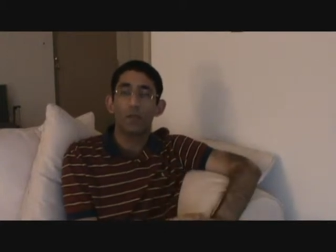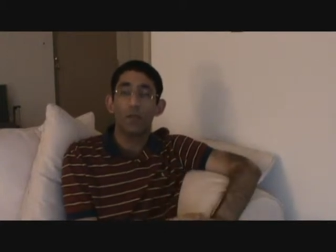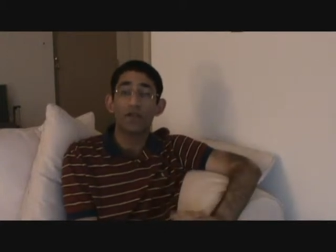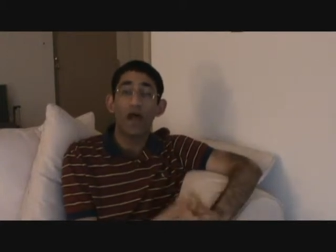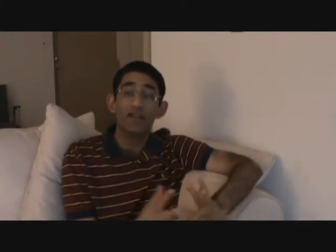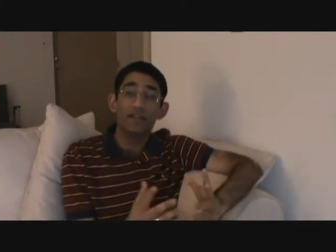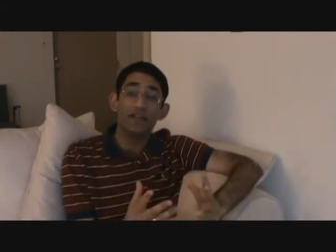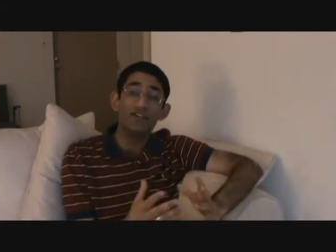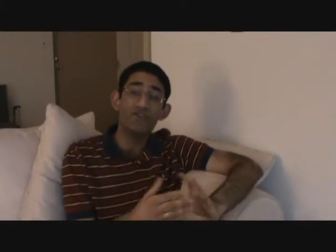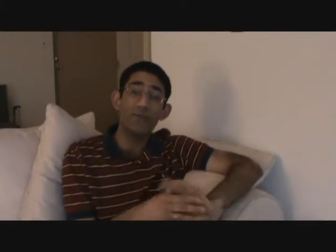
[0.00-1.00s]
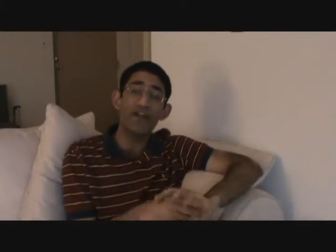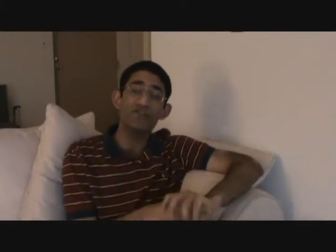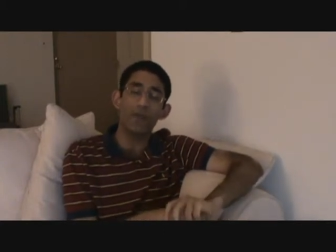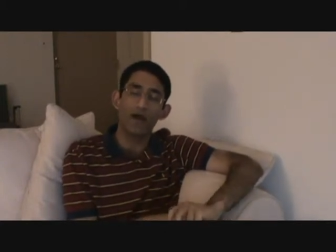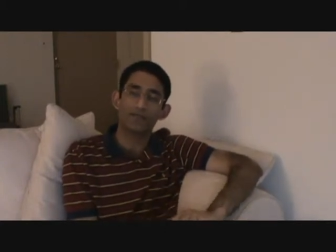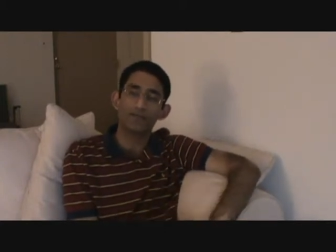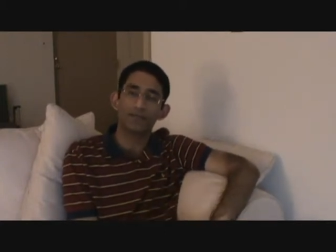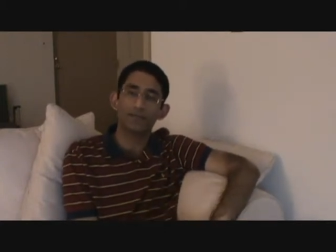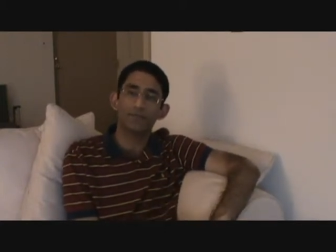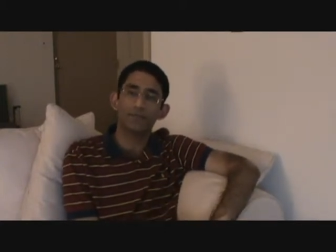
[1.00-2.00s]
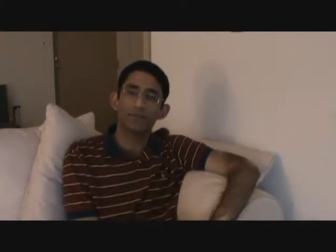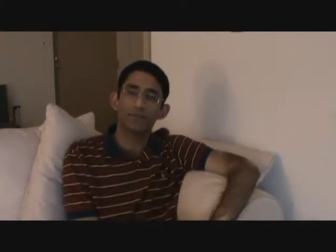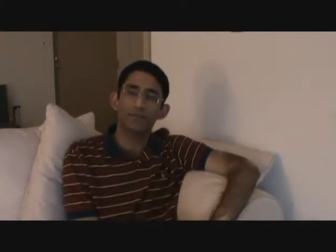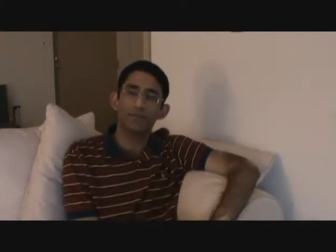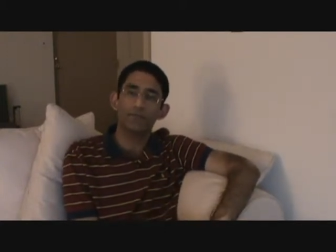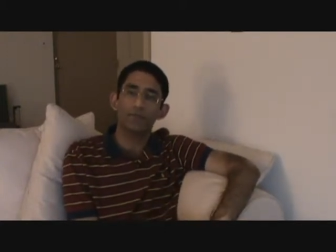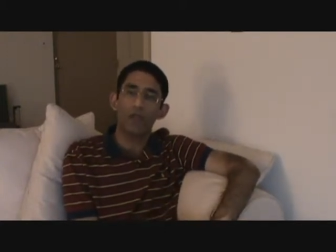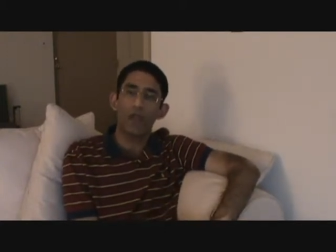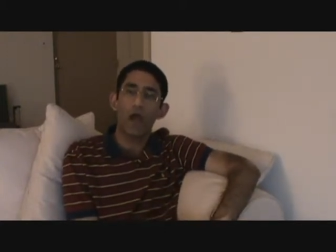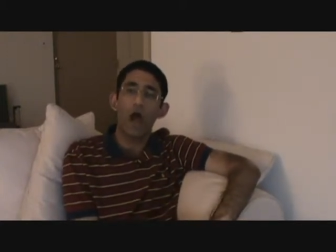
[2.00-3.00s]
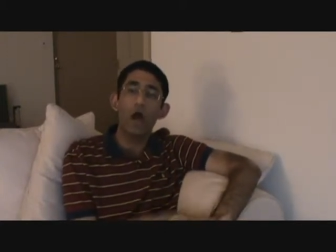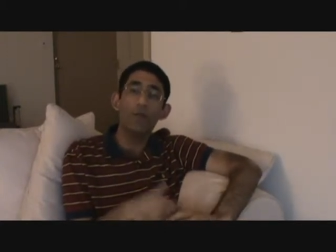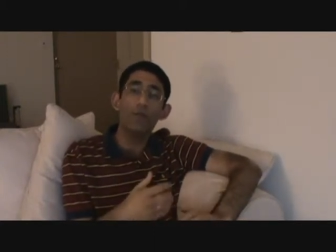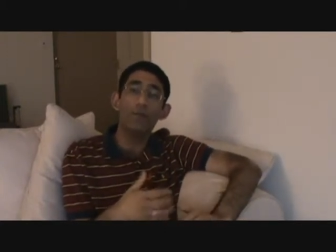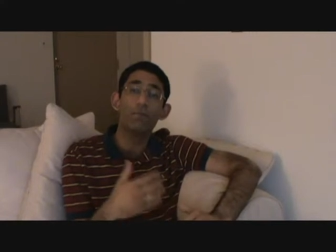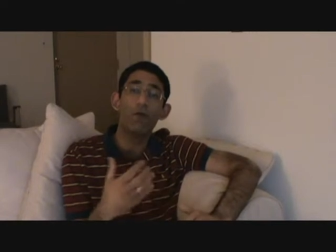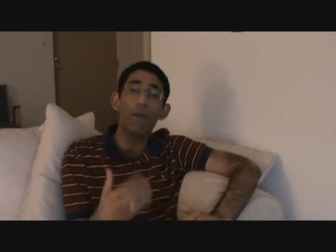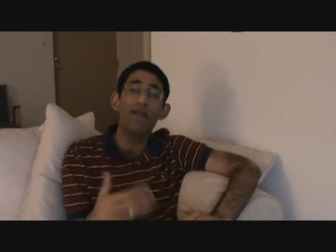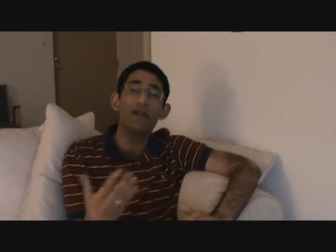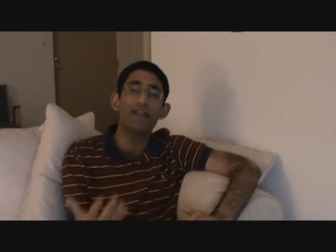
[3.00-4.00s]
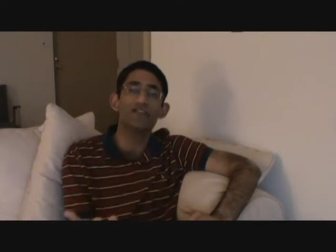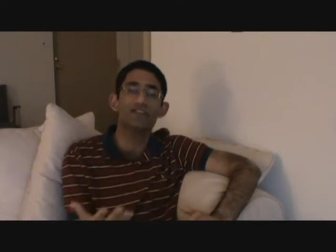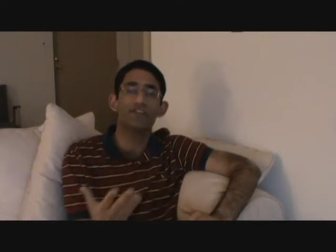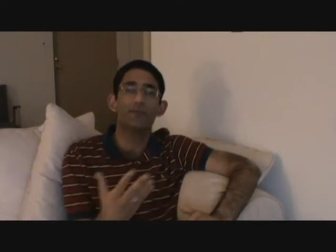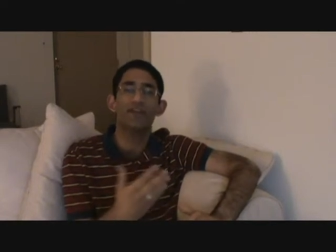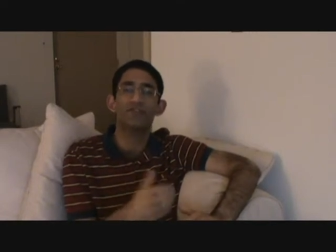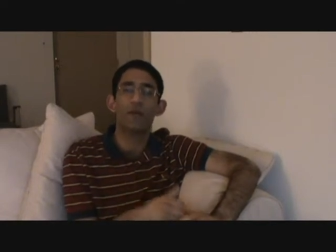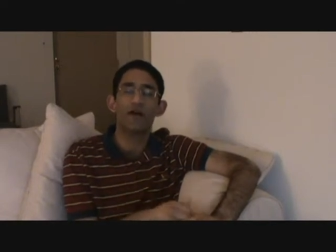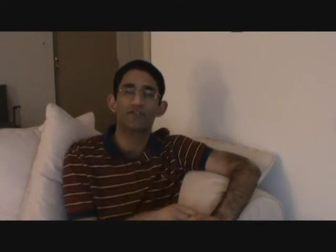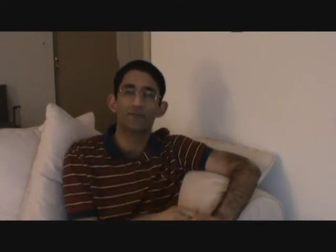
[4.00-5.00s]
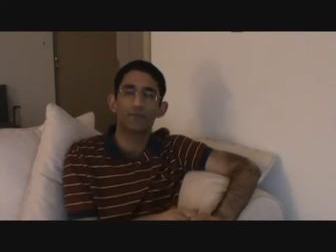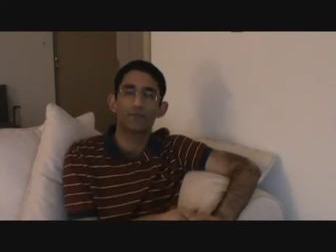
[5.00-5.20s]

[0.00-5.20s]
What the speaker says: What are the industry benchmarks? How are we performing against these benchmarks?